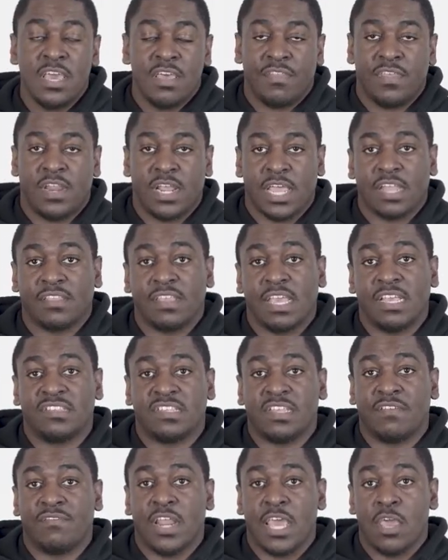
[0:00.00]
Then I got the
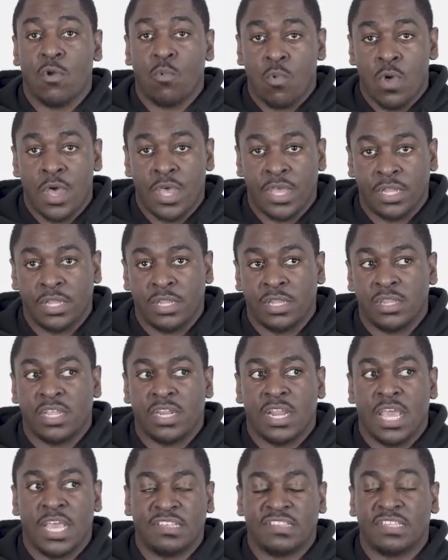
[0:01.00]
a7A1, then
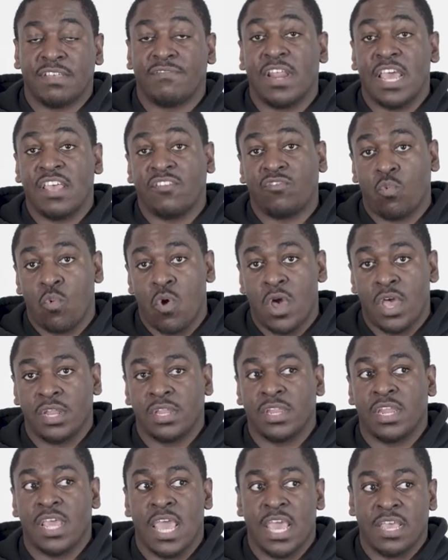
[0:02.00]
the
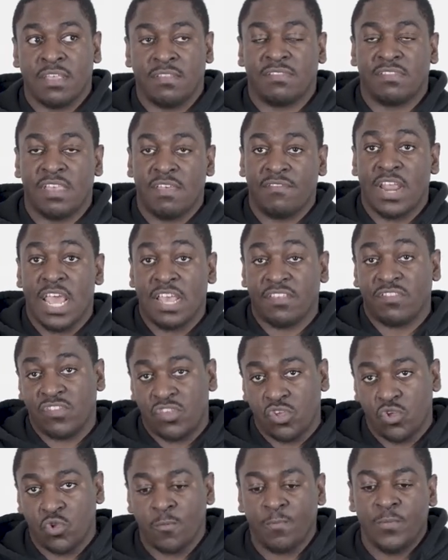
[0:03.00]
a7S1, the
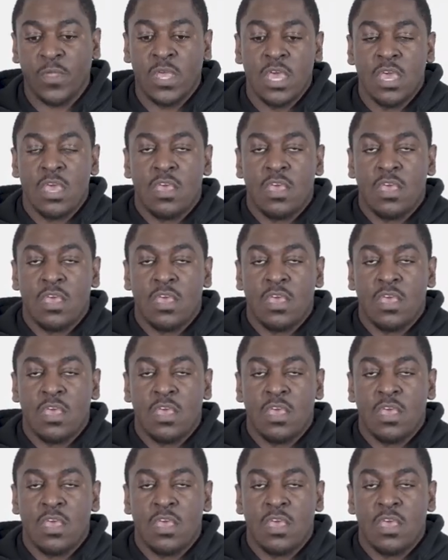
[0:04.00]
a7S2.